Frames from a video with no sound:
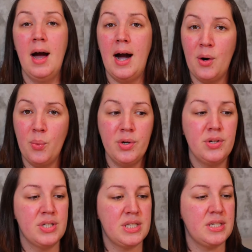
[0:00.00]
I
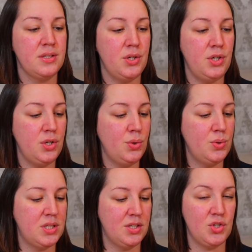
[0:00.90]
will still
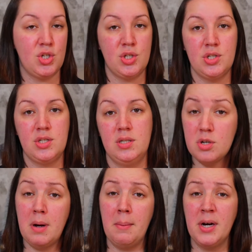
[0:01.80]
use it just so
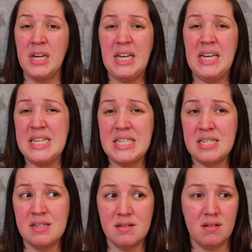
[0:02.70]
my money
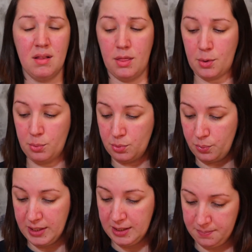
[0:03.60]
isn't thrown
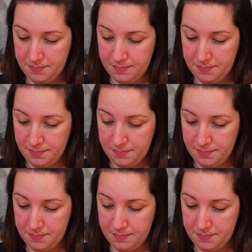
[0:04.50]
away.